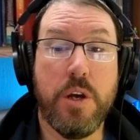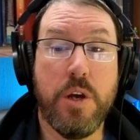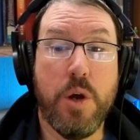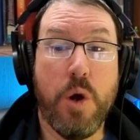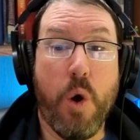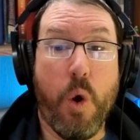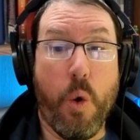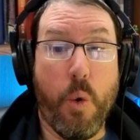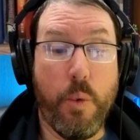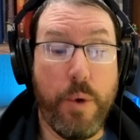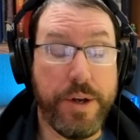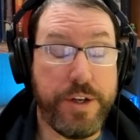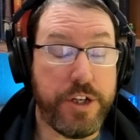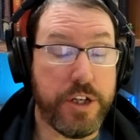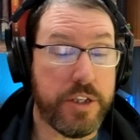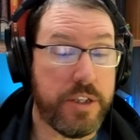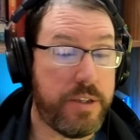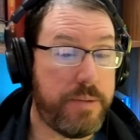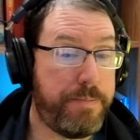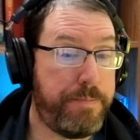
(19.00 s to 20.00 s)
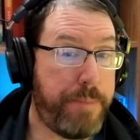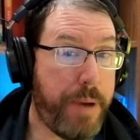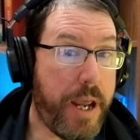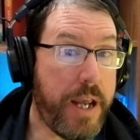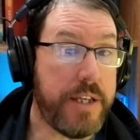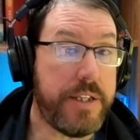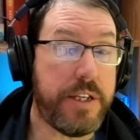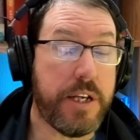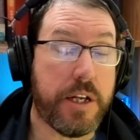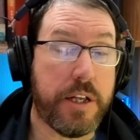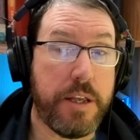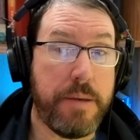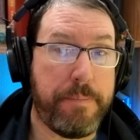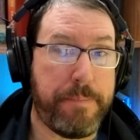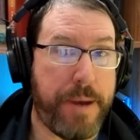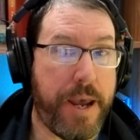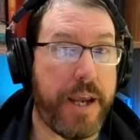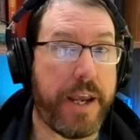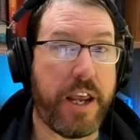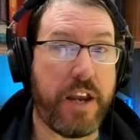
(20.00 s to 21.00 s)
which is basically
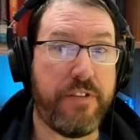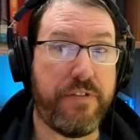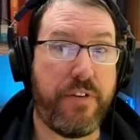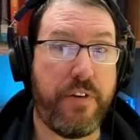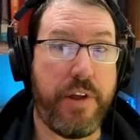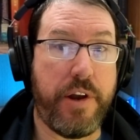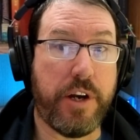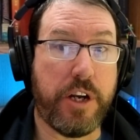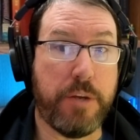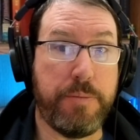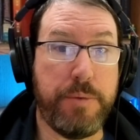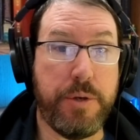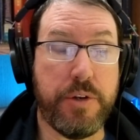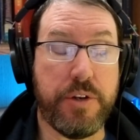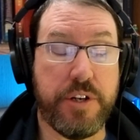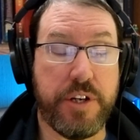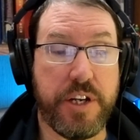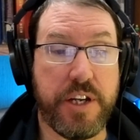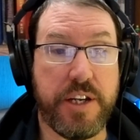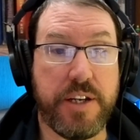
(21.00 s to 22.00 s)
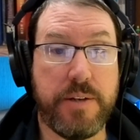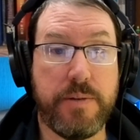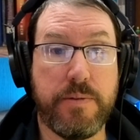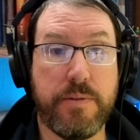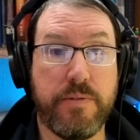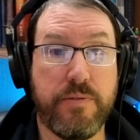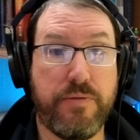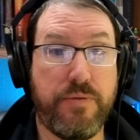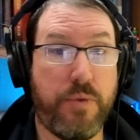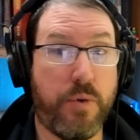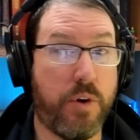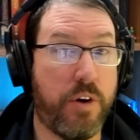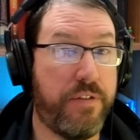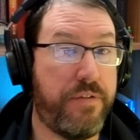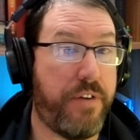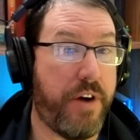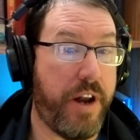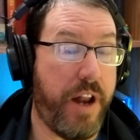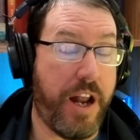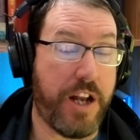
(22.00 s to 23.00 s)
begging for their community for
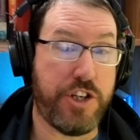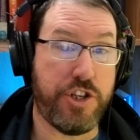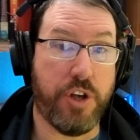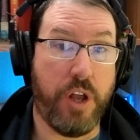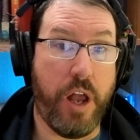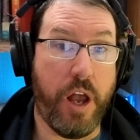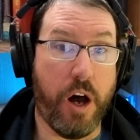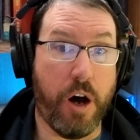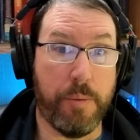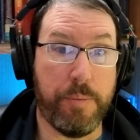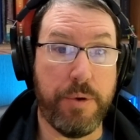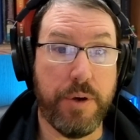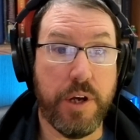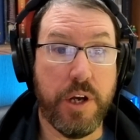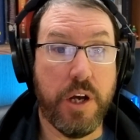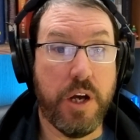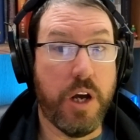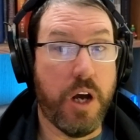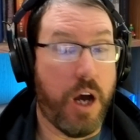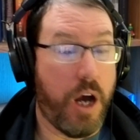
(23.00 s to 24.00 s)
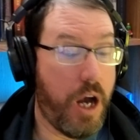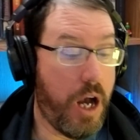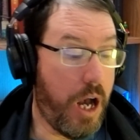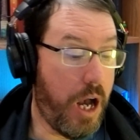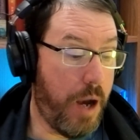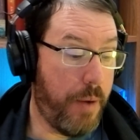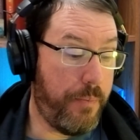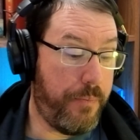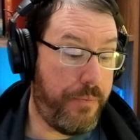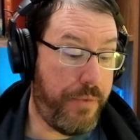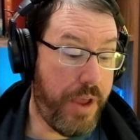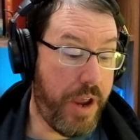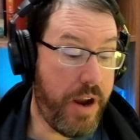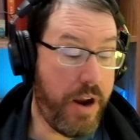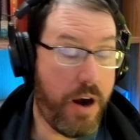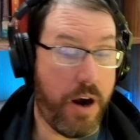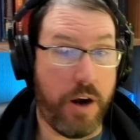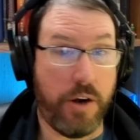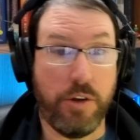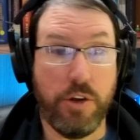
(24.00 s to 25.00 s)
financial help. They
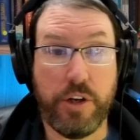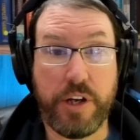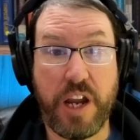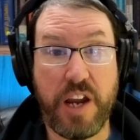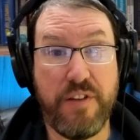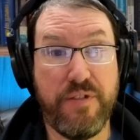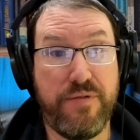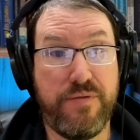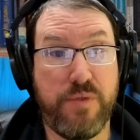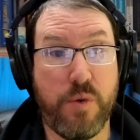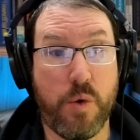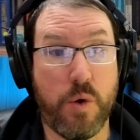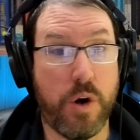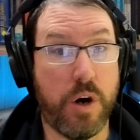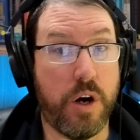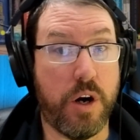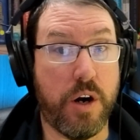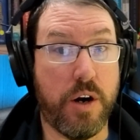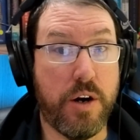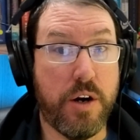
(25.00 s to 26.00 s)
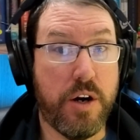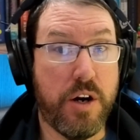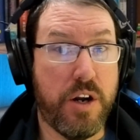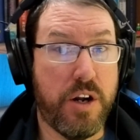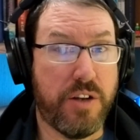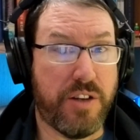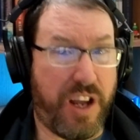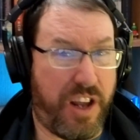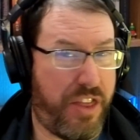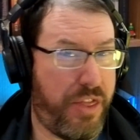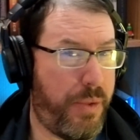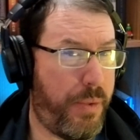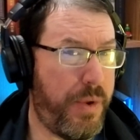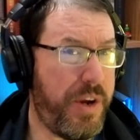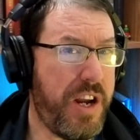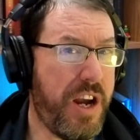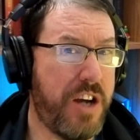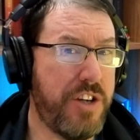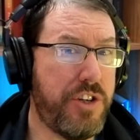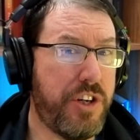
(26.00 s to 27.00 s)
are looking for like
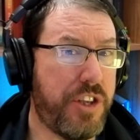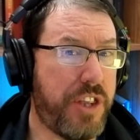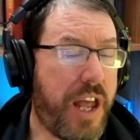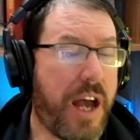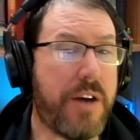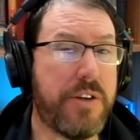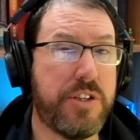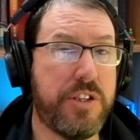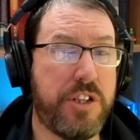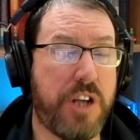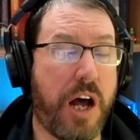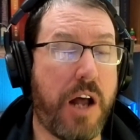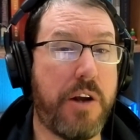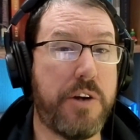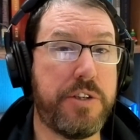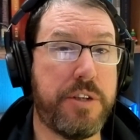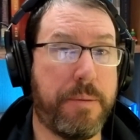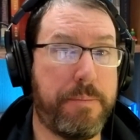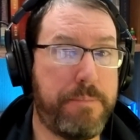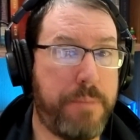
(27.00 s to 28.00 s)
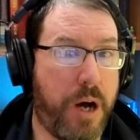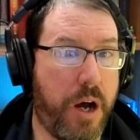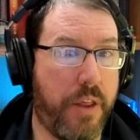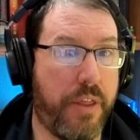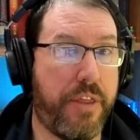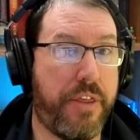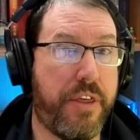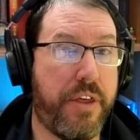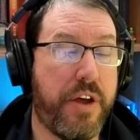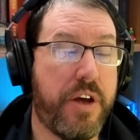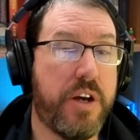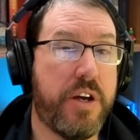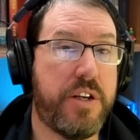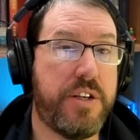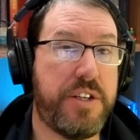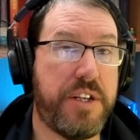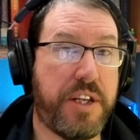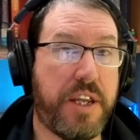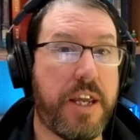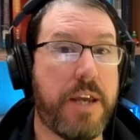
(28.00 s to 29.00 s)
$300,000 a month to
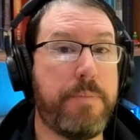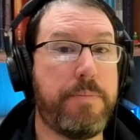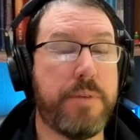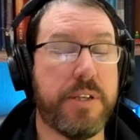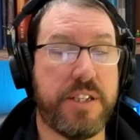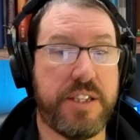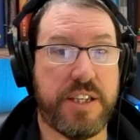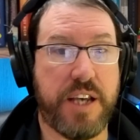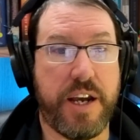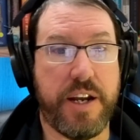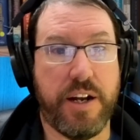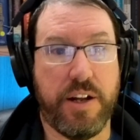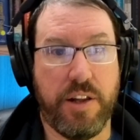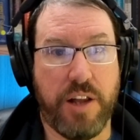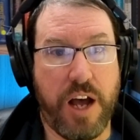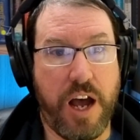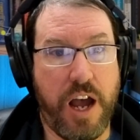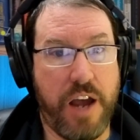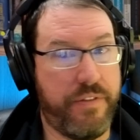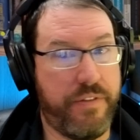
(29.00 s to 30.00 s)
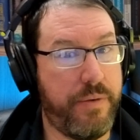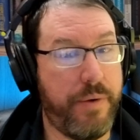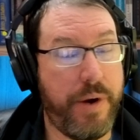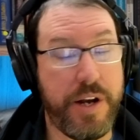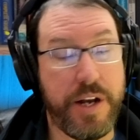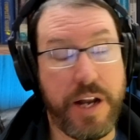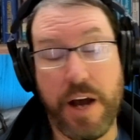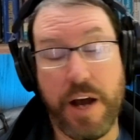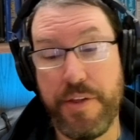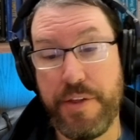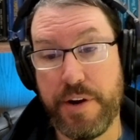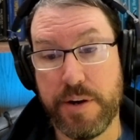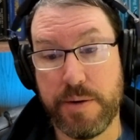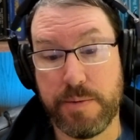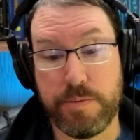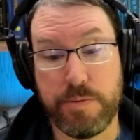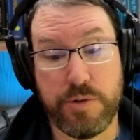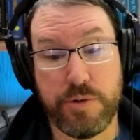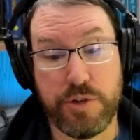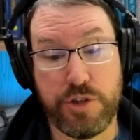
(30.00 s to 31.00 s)
keep the site alive. And right now they're
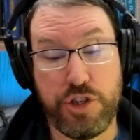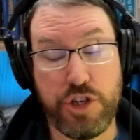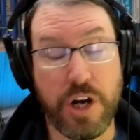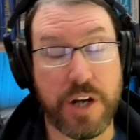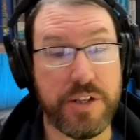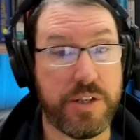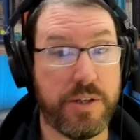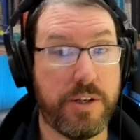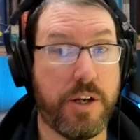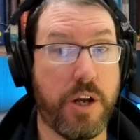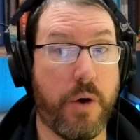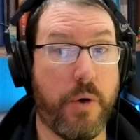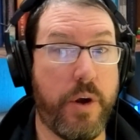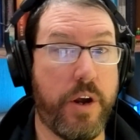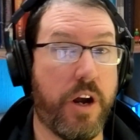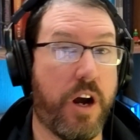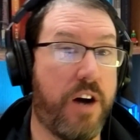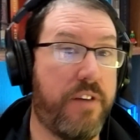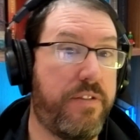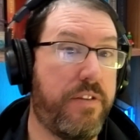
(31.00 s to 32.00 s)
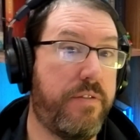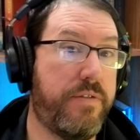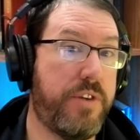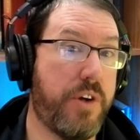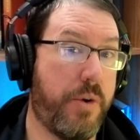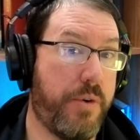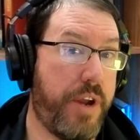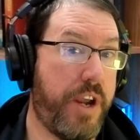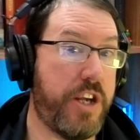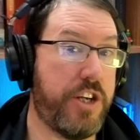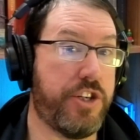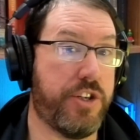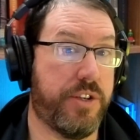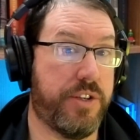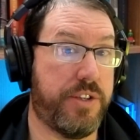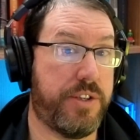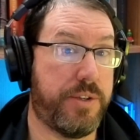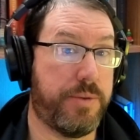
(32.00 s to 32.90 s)
just going off of donations.